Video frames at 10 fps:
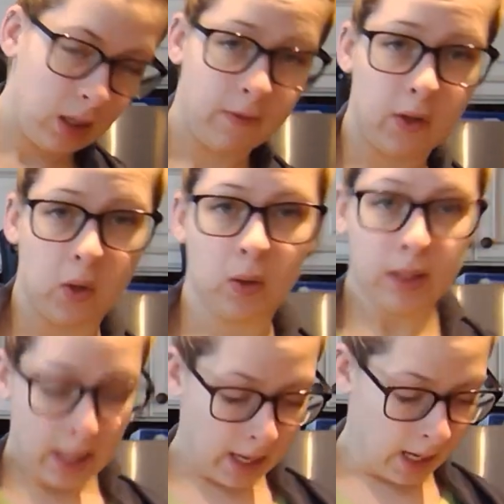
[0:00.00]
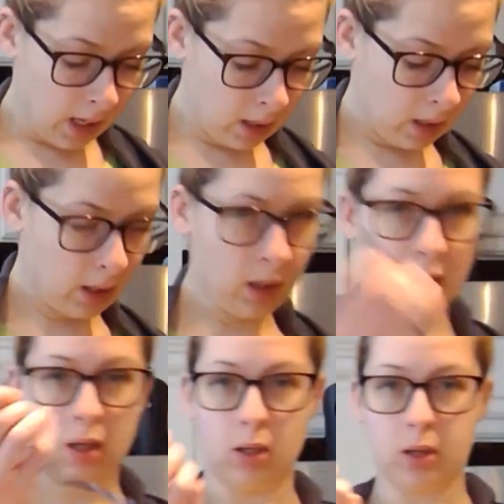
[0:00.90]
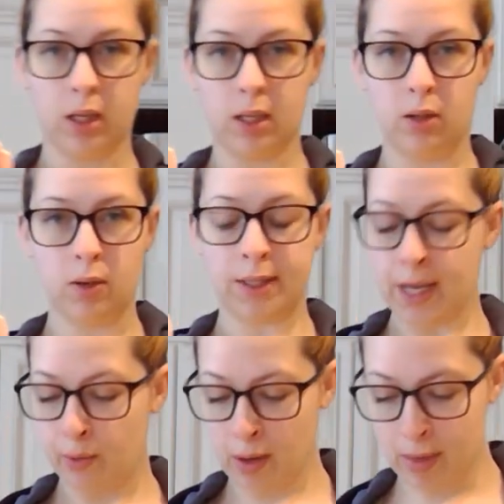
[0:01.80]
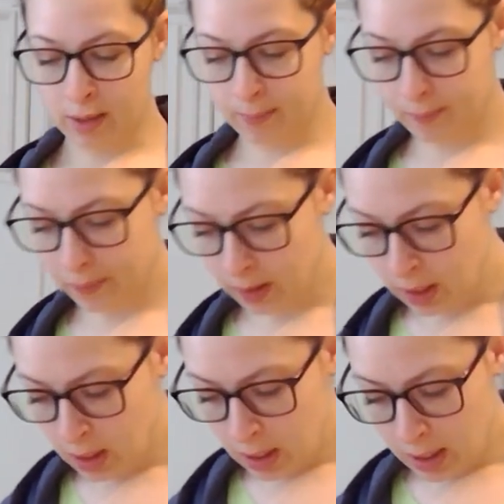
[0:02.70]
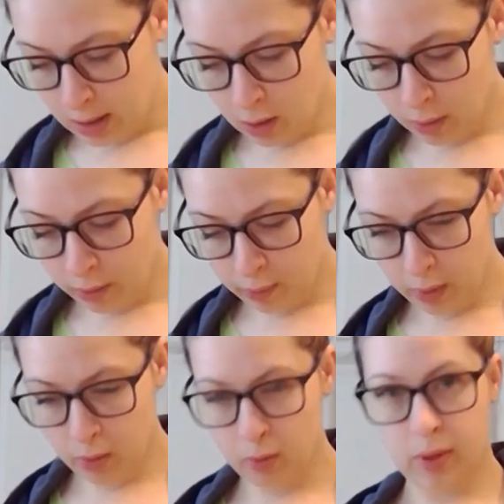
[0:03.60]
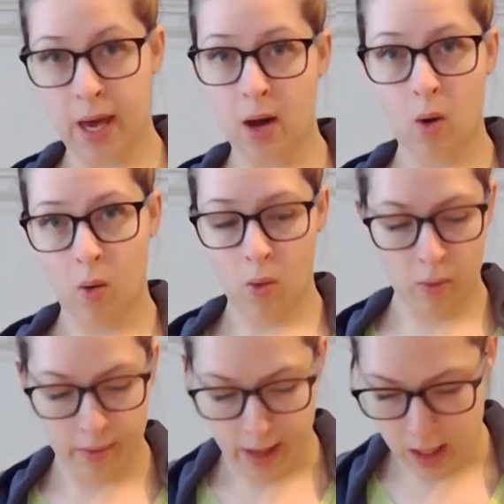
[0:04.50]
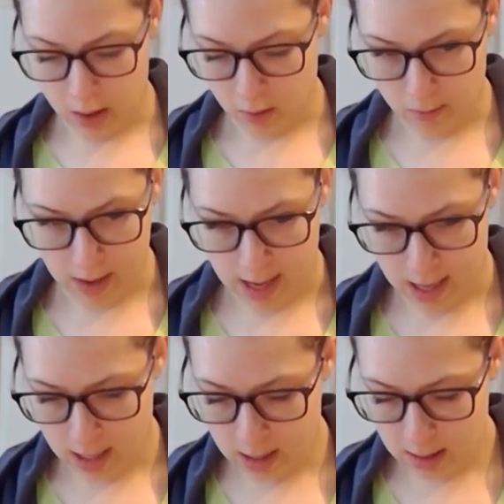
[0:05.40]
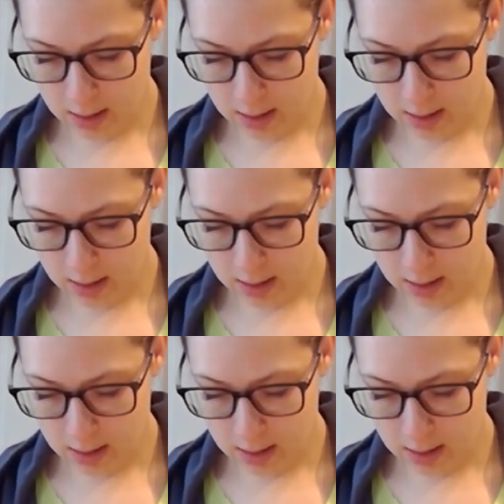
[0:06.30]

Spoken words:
if you'd like, you can take ribbon and go through that hole that you made